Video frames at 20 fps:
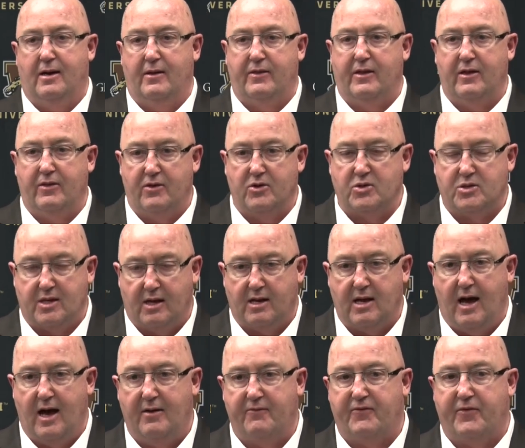then there's the
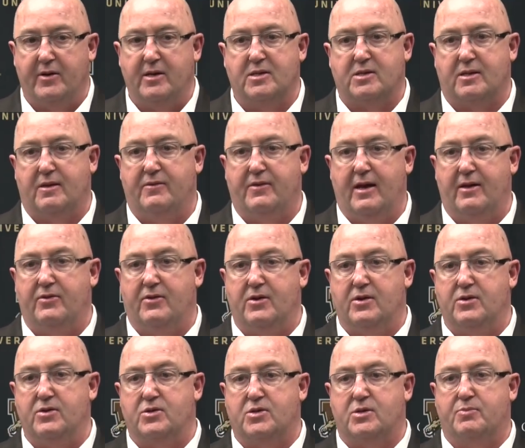conference, then
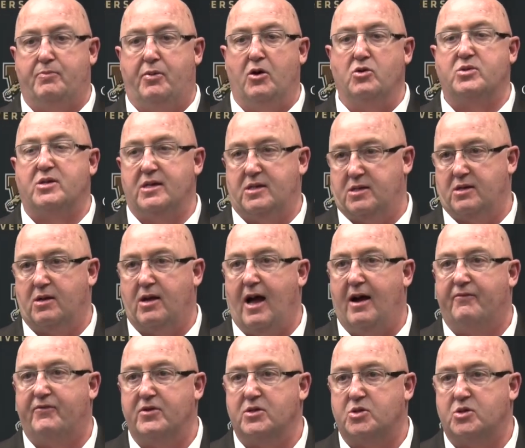there's postseason
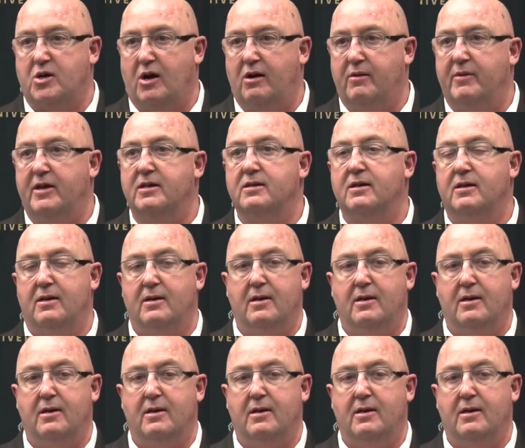conference tournament.